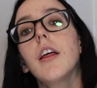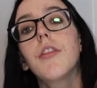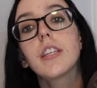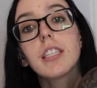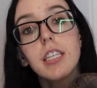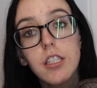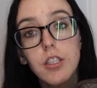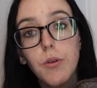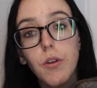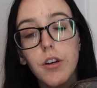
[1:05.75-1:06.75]
This is
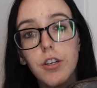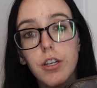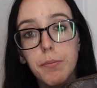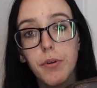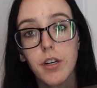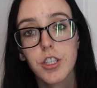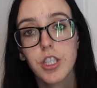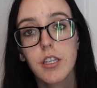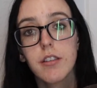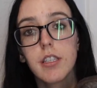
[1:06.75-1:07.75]
no longer in
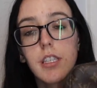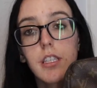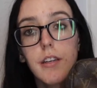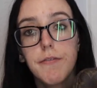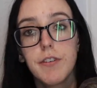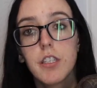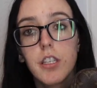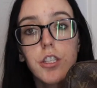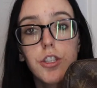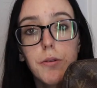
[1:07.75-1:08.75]
production. This is a
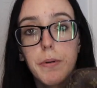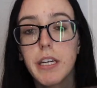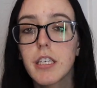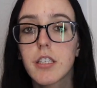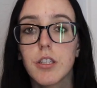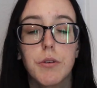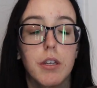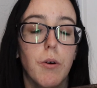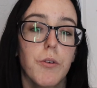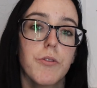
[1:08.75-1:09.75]
vintage piece. You
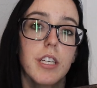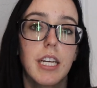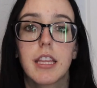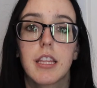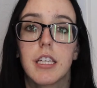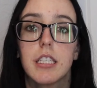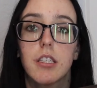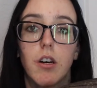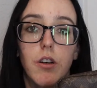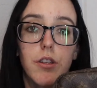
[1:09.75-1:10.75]
can only get this
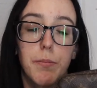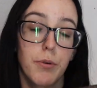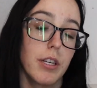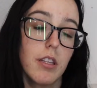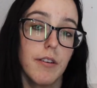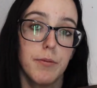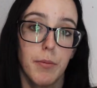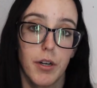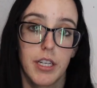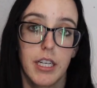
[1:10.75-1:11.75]
on the pre-loved
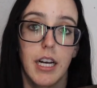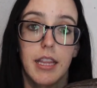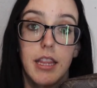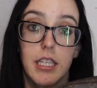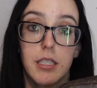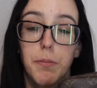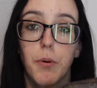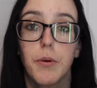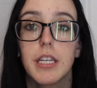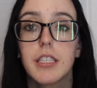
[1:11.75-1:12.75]
market at this
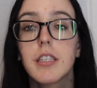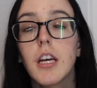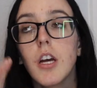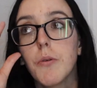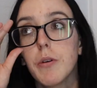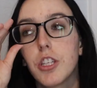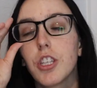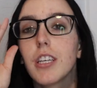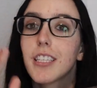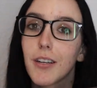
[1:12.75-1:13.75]
point,
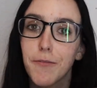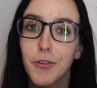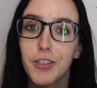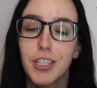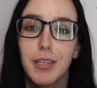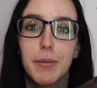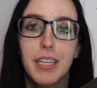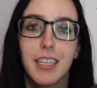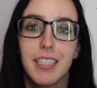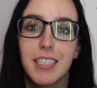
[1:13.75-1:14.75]
which is unfortunate
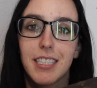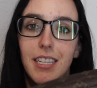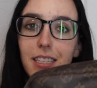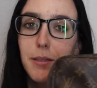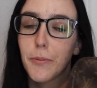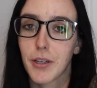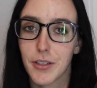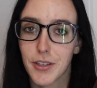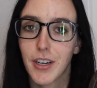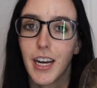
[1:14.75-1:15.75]
because,
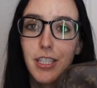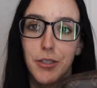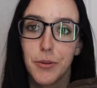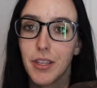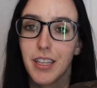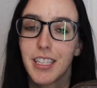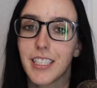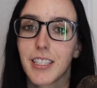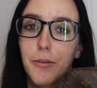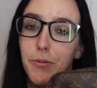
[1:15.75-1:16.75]
spoiler, I do think this
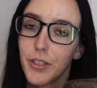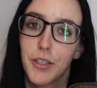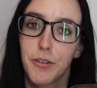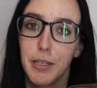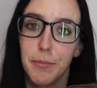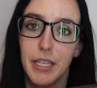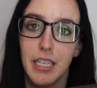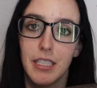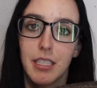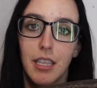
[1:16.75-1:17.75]
is a really great
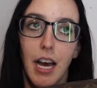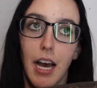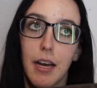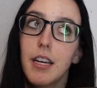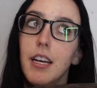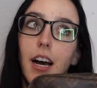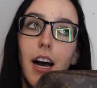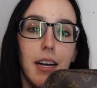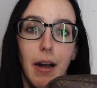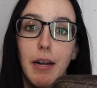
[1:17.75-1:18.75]
piece that
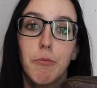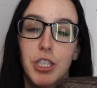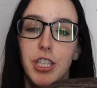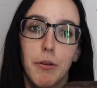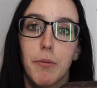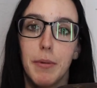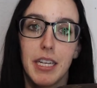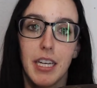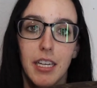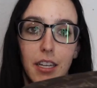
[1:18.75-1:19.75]
I wish they were
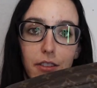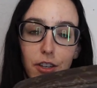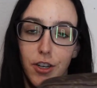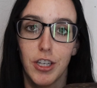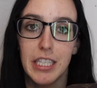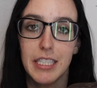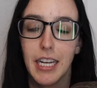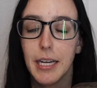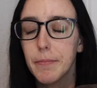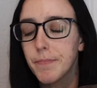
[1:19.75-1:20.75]
making in the current
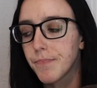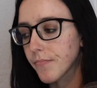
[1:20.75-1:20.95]
day.